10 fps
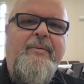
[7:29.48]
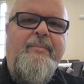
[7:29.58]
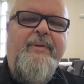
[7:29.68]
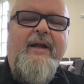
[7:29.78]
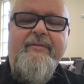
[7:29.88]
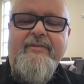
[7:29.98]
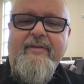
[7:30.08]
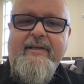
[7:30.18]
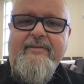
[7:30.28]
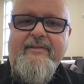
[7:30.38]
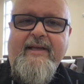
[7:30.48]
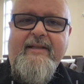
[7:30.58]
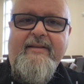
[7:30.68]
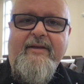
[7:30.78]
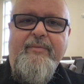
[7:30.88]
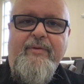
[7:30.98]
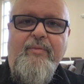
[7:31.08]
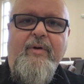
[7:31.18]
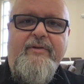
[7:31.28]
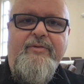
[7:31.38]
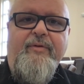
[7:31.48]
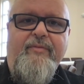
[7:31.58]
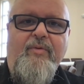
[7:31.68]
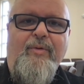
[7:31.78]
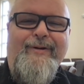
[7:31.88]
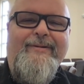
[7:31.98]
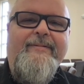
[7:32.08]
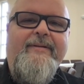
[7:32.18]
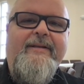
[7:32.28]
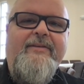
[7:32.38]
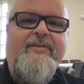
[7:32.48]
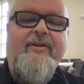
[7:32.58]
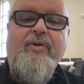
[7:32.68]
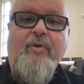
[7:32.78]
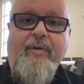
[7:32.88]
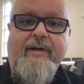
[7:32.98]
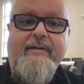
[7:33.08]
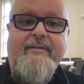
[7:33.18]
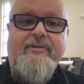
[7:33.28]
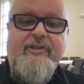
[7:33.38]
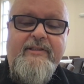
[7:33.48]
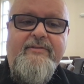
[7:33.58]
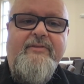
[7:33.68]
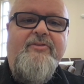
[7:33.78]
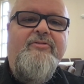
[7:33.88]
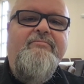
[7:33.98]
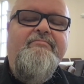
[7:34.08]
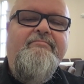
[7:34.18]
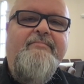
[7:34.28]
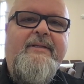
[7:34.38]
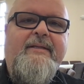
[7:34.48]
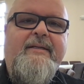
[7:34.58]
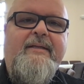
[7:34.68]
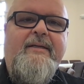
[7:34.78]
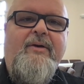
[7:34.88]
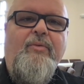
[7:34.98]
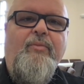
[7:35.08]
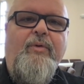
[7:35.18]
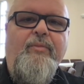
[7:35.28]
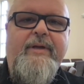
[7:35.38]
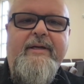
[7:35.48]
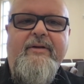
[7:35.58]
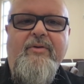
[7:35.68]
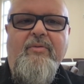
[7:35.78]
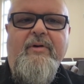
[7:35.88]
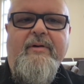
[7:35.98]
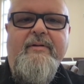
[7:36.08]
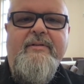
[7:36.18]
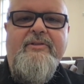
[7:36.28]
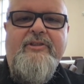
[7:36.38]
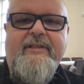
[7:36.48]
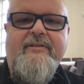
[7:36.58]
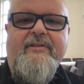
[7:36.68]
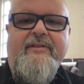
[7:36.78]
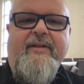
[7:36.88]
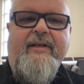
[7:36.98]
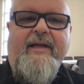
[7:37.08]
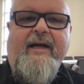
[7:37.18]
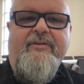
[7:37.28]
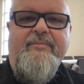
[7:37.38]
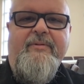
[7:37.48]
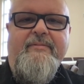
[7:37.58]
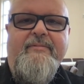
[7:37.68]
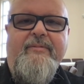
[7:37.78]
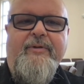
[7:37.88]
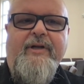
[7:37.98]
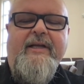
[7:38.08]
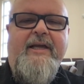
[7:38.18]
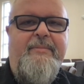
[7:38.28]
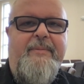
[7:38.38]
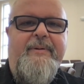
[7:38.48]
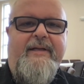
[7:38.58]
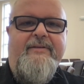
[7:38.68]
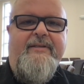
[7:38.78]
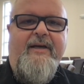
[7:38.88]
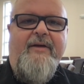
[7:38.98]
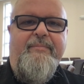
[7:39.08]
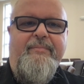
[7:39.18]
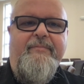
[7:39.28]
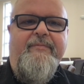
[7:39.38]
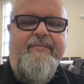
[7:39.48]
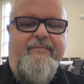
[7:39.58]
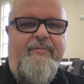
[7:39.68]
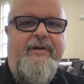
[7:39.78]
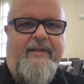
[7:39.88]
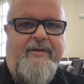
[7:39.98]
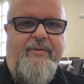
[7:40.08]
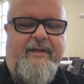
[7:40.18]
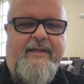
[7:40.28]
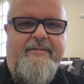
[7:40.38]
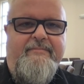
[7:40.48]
But obviously a second thing we'd want to avoid is ignoring Jesus. When we ignore Jesus and the gospel, we're going to come up against God really quickly.